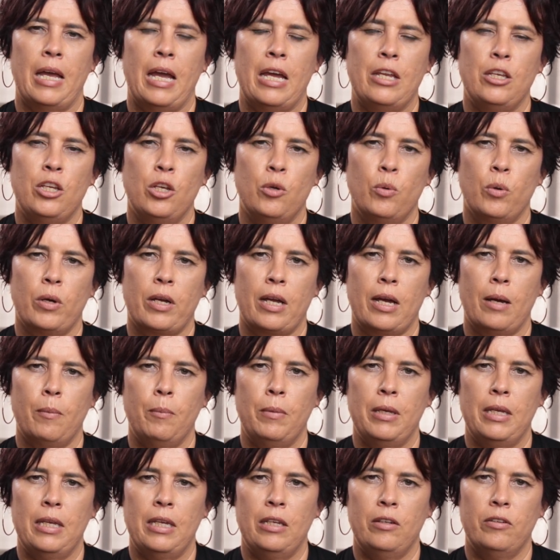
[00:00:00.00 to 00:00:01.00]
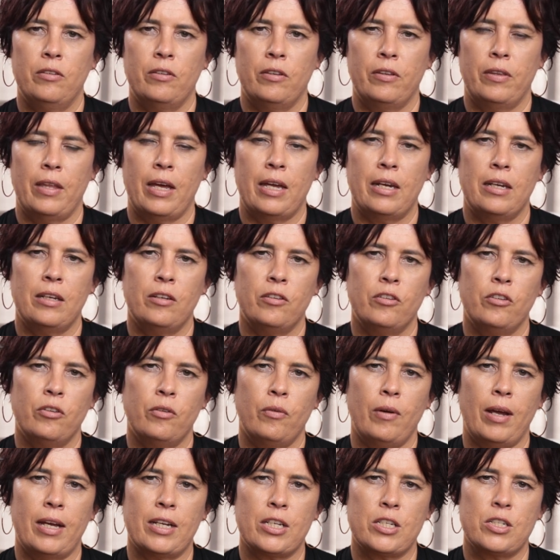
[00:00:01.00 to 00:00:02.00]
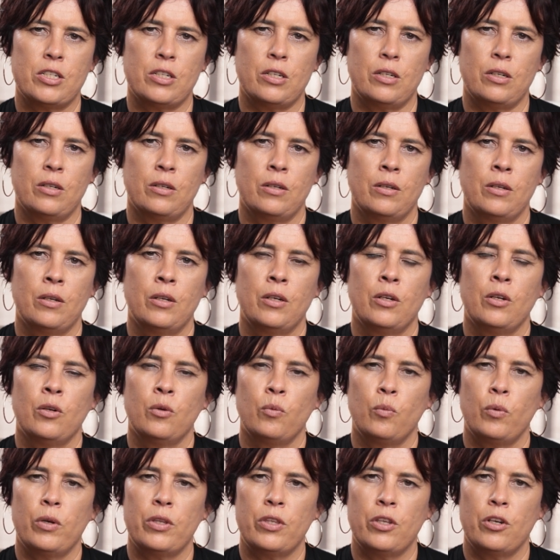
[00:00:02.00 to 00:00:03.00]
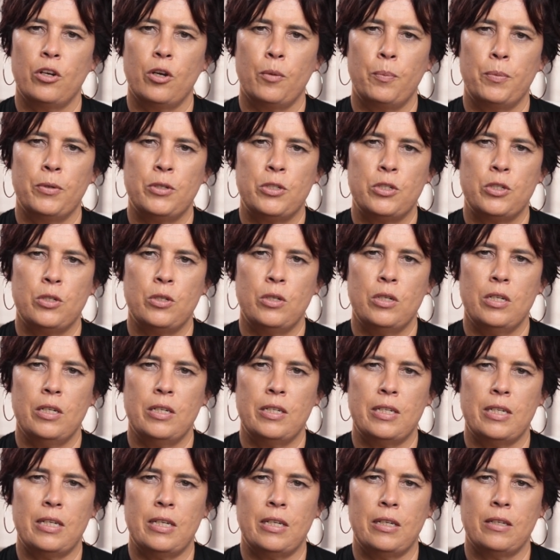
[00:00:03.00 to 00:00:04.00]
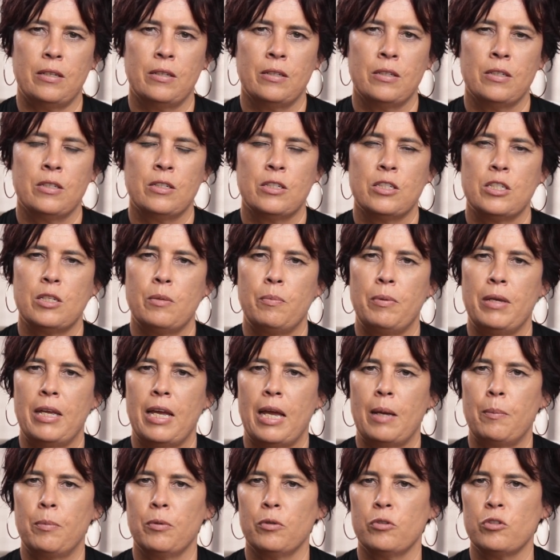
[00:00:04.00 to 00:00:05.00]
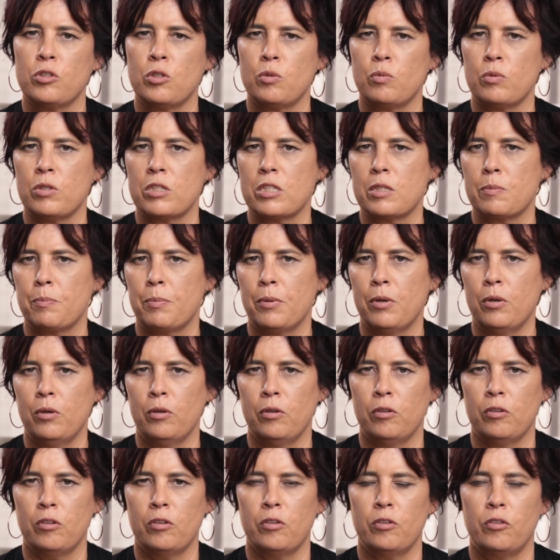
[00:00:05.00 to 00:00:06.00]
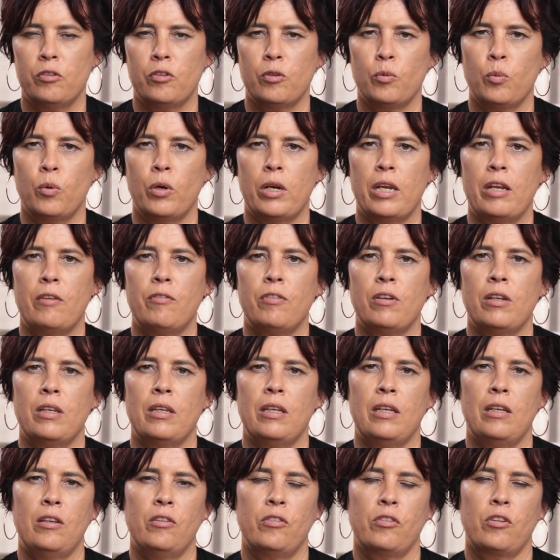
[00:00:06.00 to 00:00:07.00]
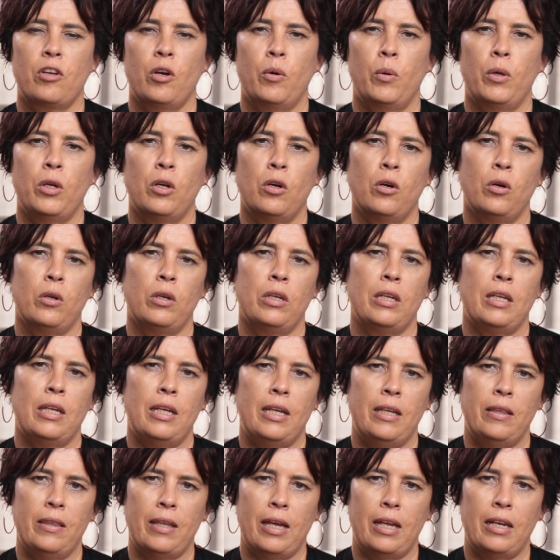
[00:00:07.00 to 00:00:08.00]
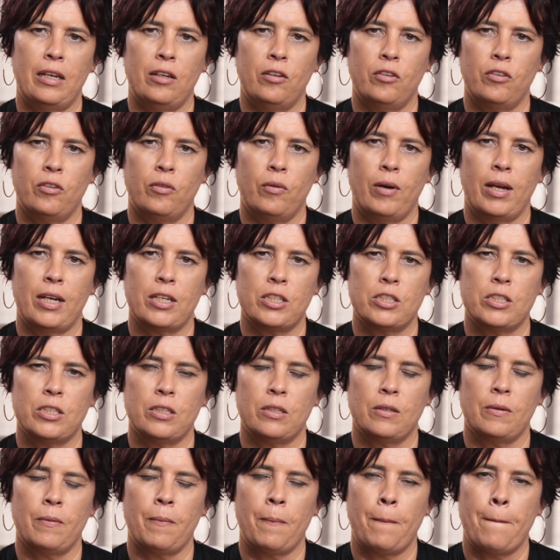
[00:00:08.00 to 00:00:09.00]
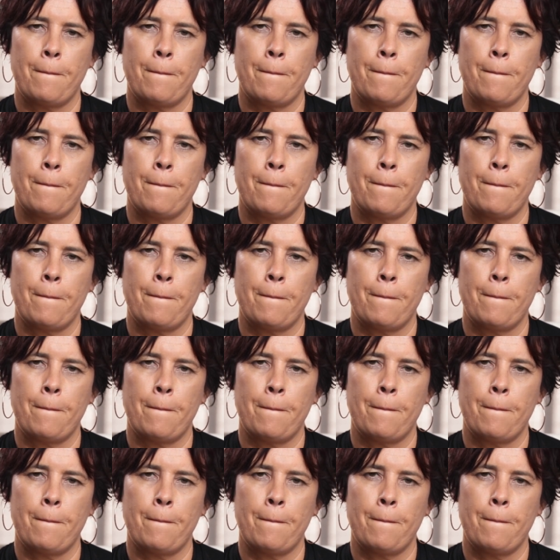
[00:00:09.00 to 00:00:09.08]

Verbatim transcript: and you are coming into that interaction with an opportunity to be able to respond to whatever is going on in that interaction.